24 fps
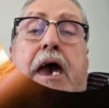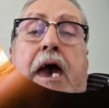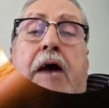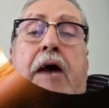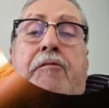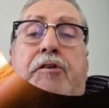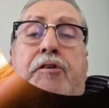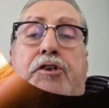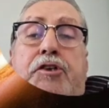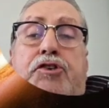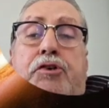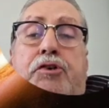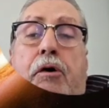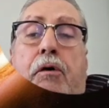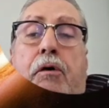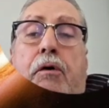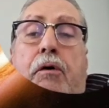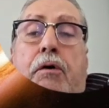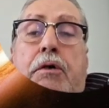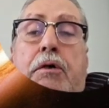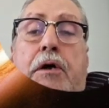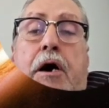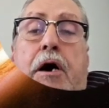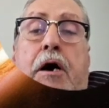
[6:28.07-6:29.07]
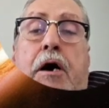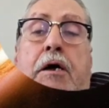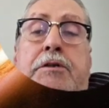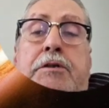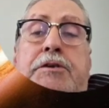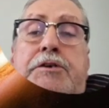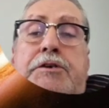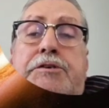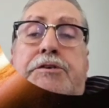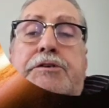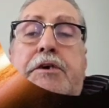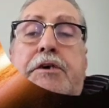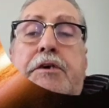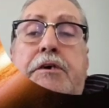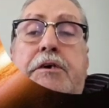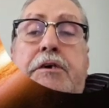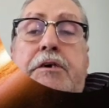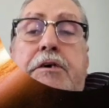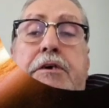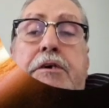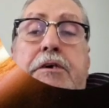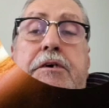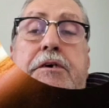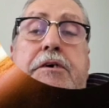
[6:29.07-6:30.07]
having toll on this
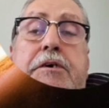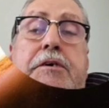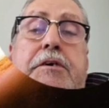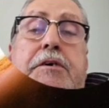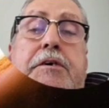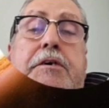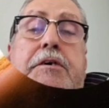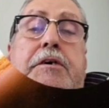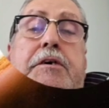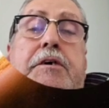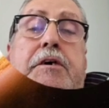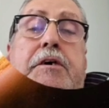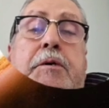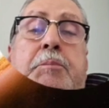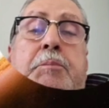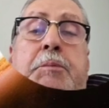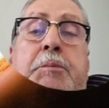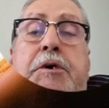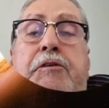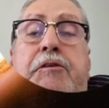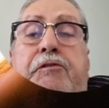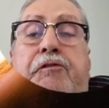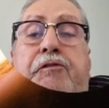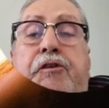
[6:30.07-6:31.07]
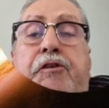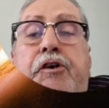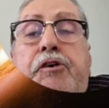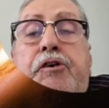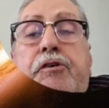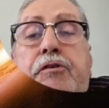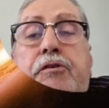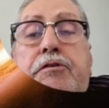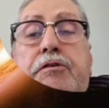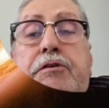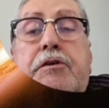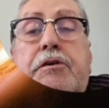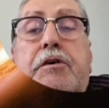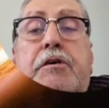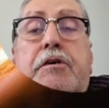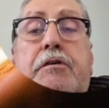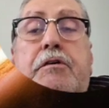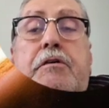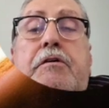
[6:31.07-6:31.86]
midfield